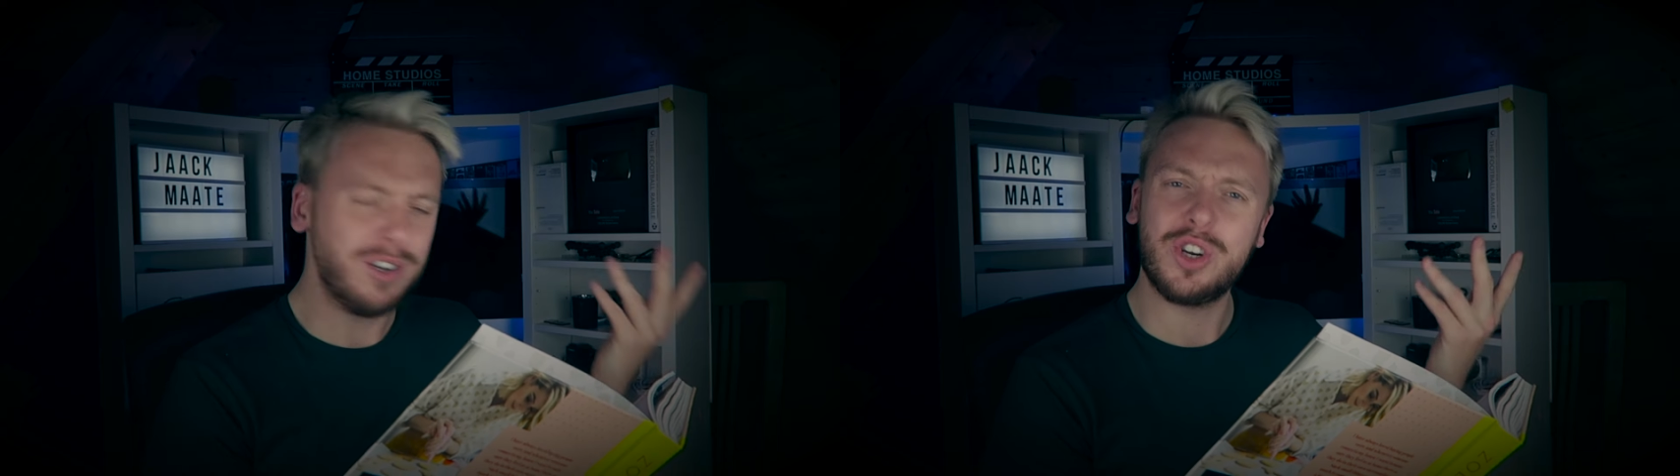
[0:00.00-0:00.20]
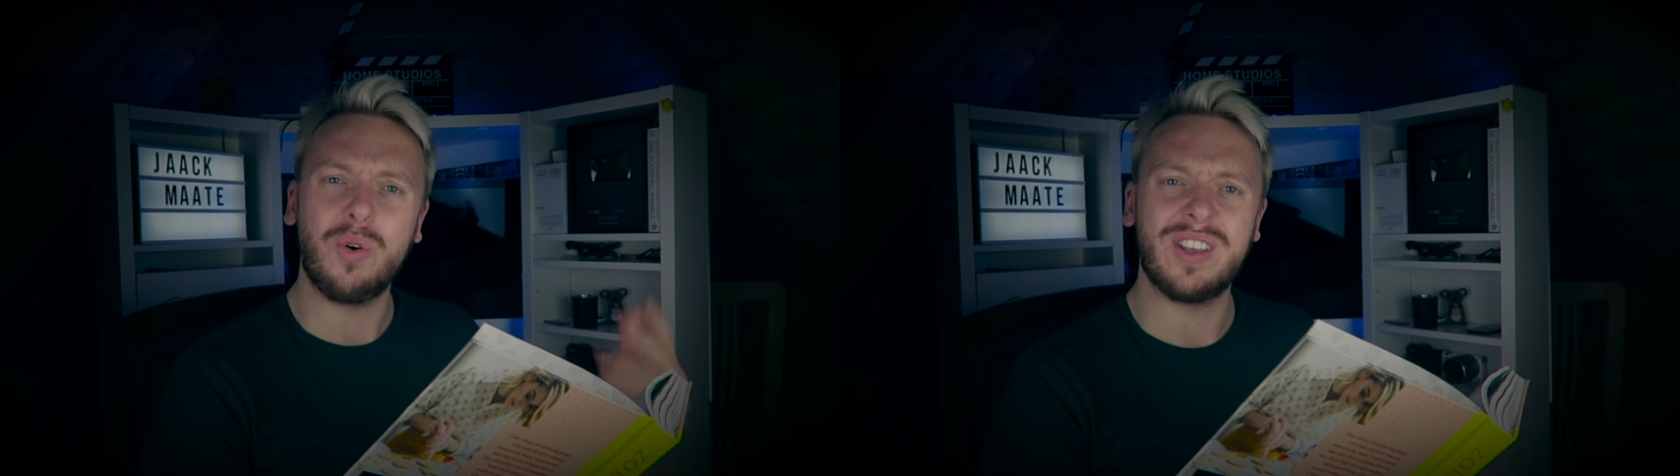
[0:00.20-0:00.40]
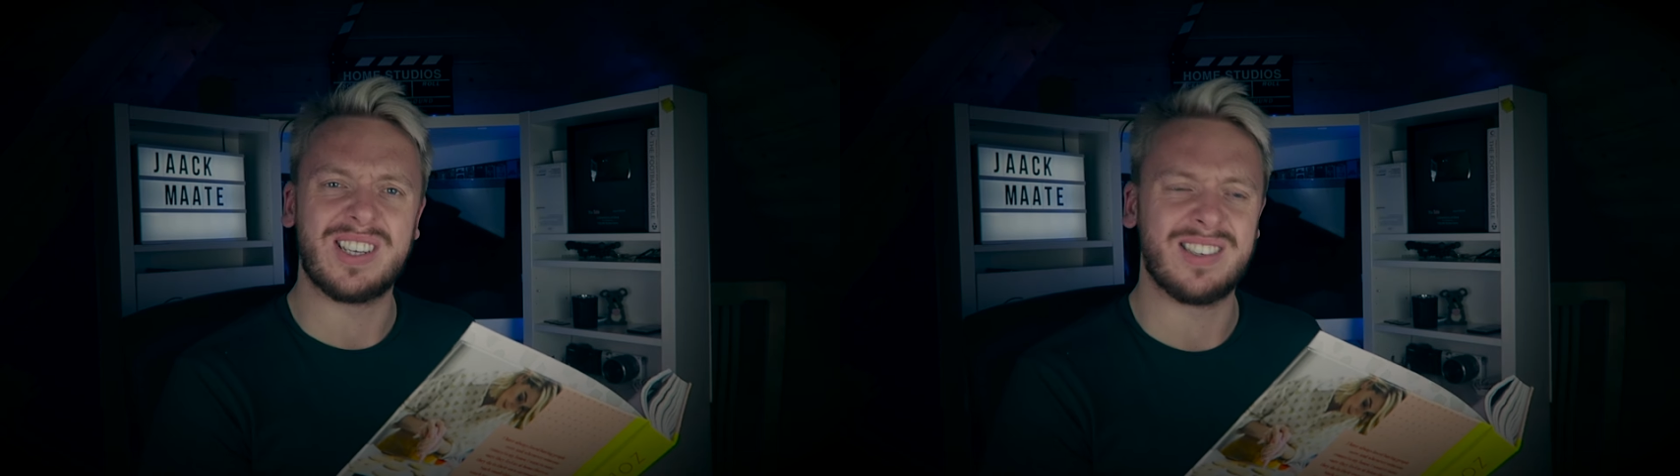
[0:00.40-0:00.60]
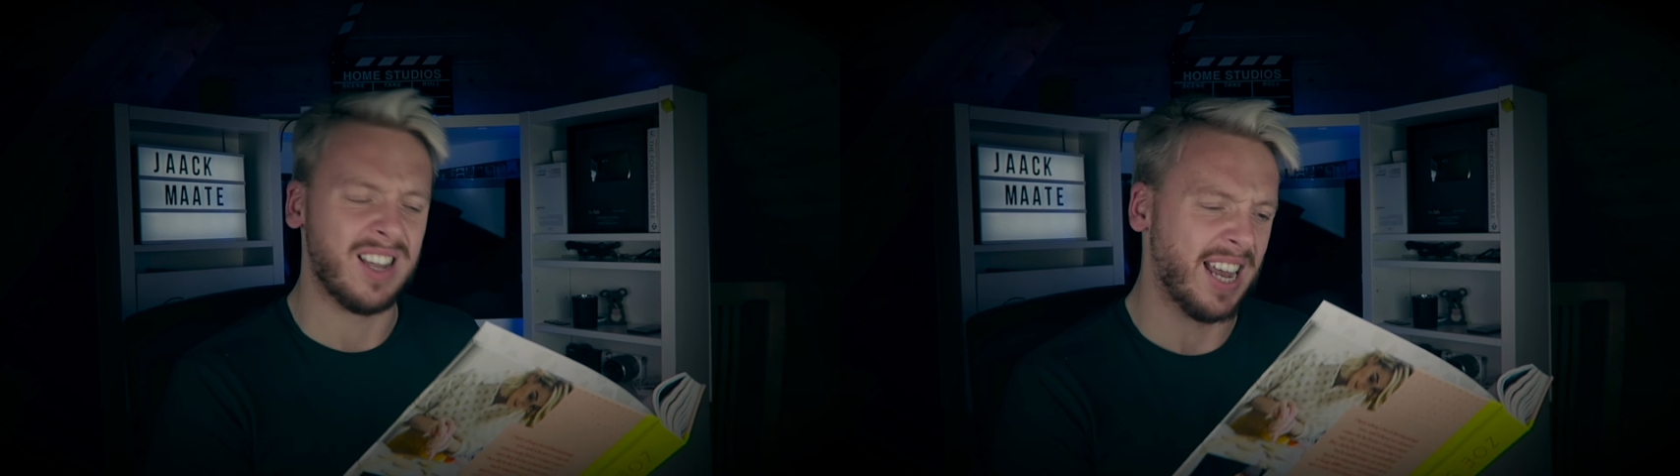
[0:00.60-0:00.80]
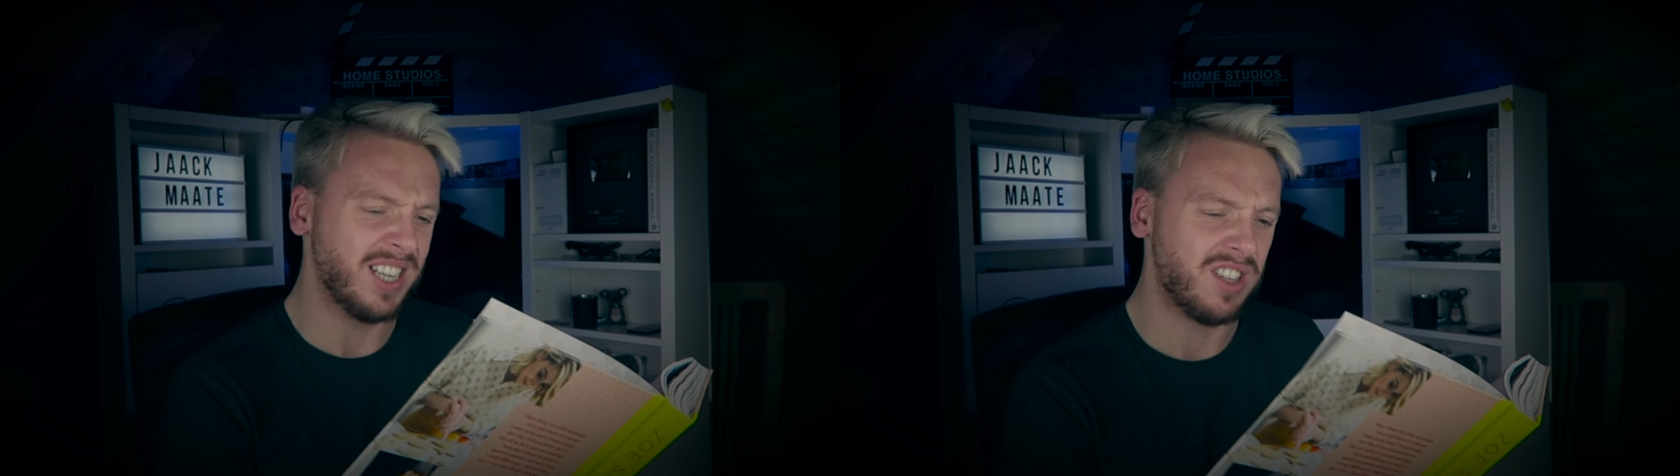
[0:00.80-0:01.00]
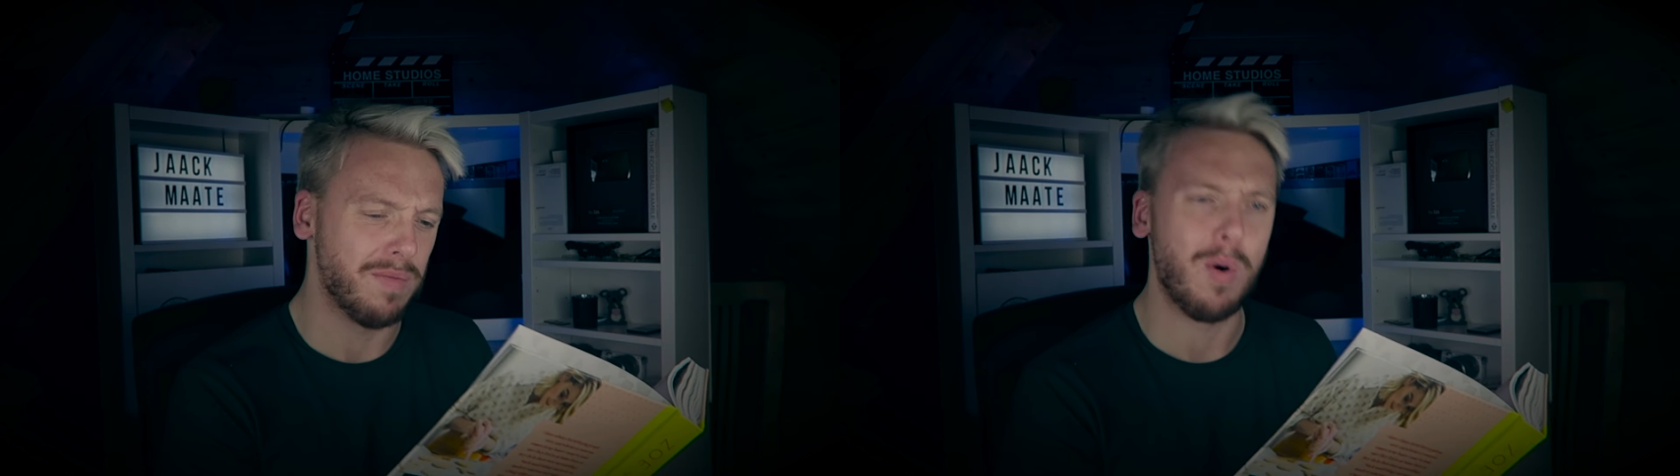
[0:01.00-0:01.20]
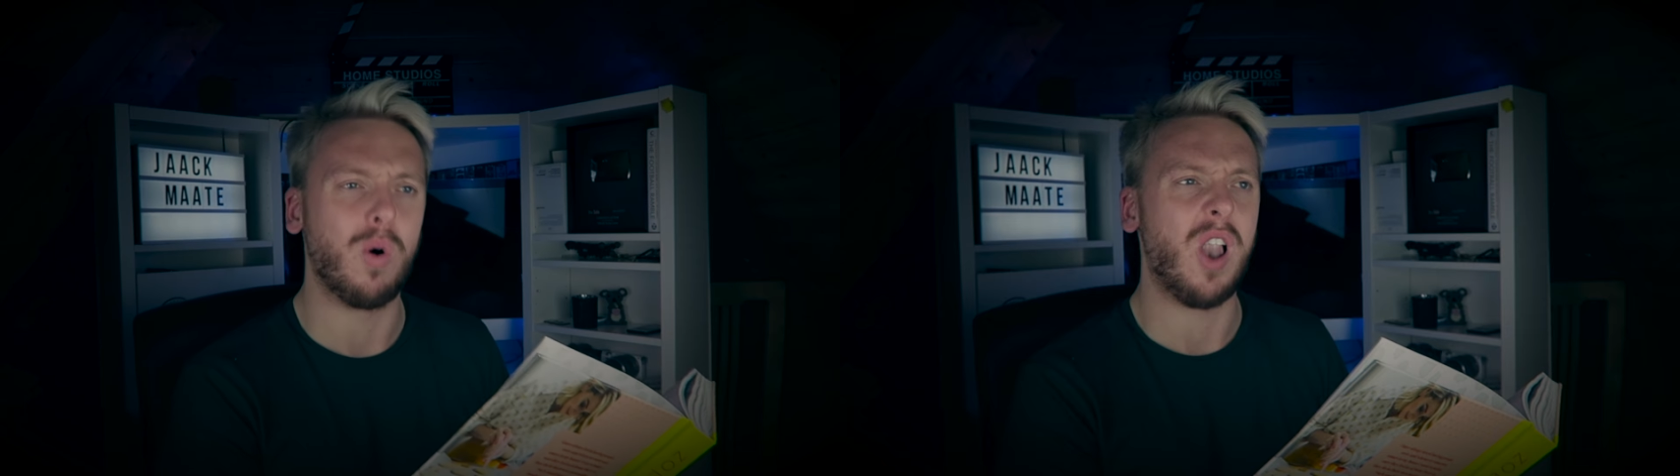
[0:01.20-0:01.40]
you sure this is a list of more